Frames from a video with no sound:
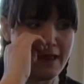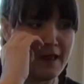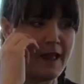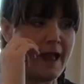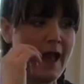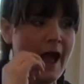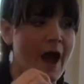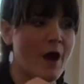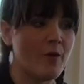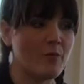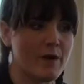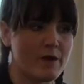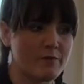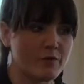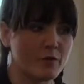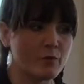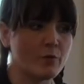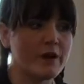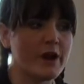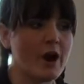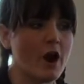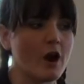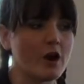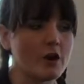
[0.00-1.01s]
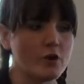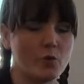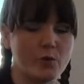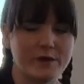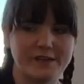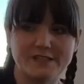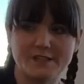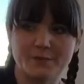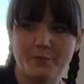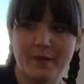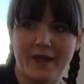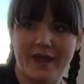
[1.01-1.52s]
However, we are
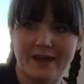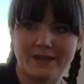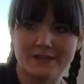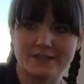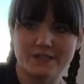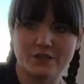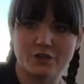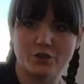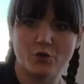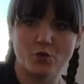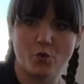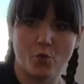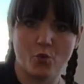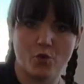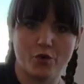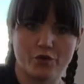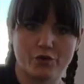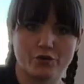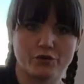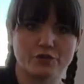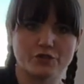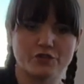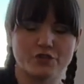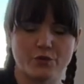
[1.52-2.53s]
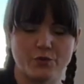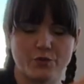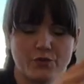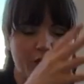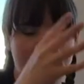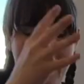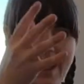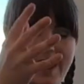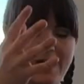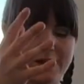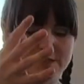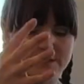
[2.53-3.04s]
going to paint in order so
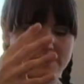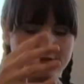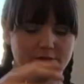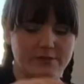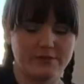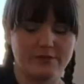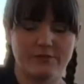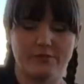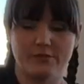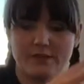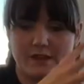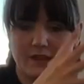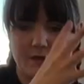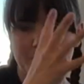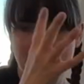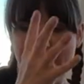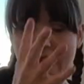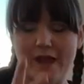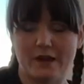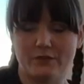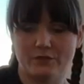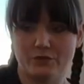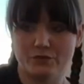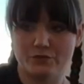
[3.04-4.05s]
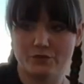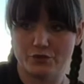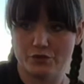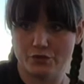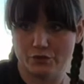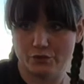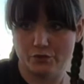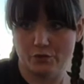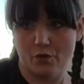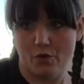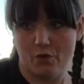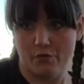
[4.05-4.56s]
that the petals
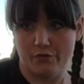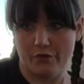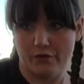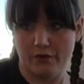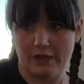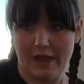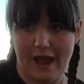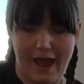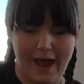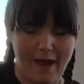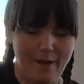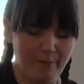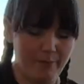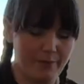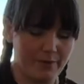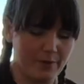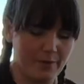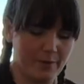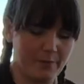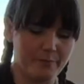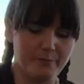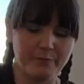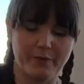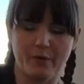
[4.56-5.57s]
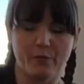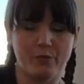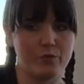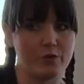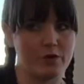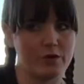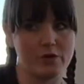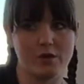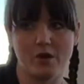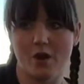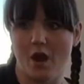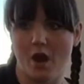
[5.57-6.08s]
do overlap, but
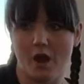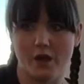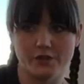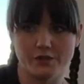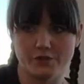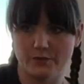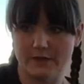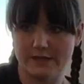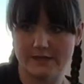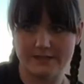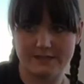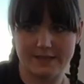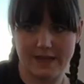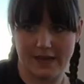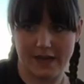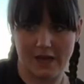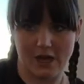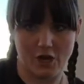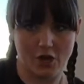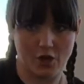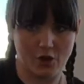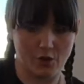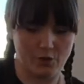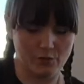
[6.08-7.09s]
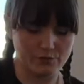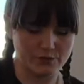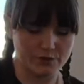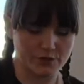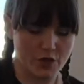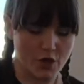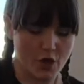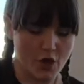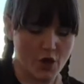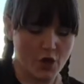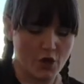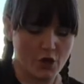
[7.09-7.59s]
we're not doing second coats.
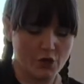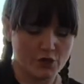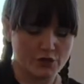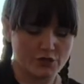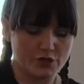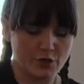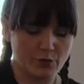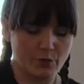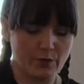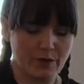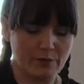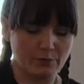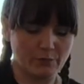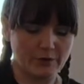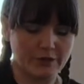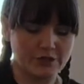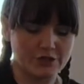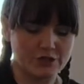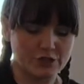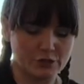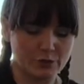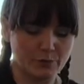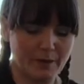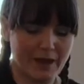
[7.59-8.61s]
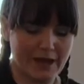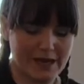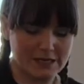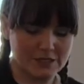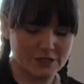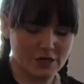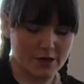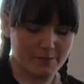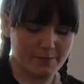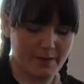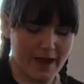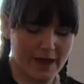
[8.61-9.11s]
So when we do paint
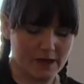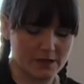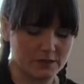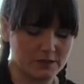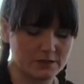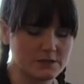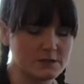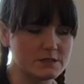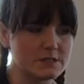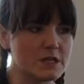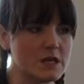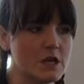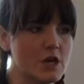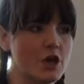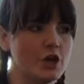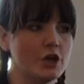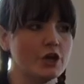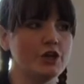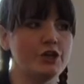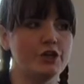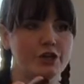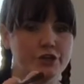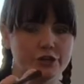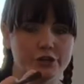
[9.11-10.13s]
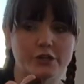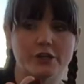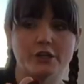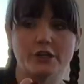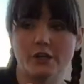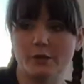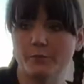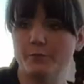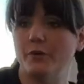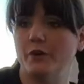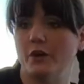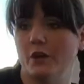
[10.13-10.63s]
our petals, you're
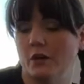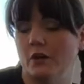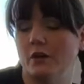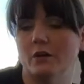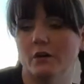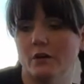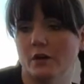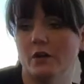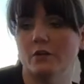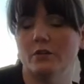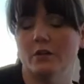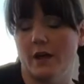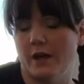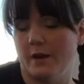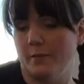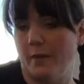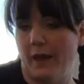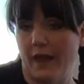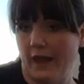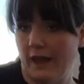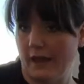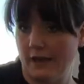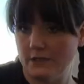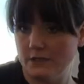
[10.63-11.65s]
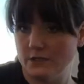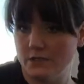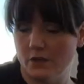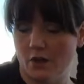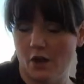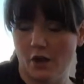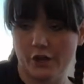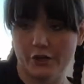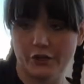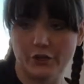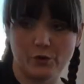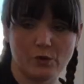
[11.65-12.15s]
going to put a lot of paint
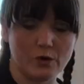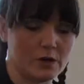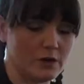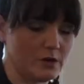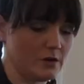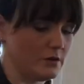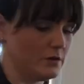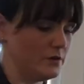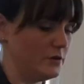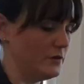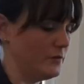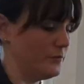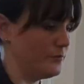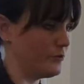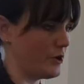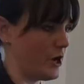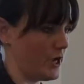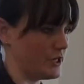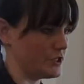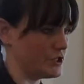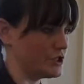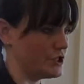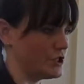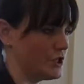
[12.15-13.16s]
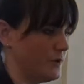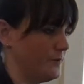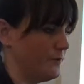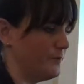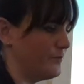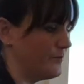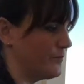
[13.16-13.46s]
on your brush.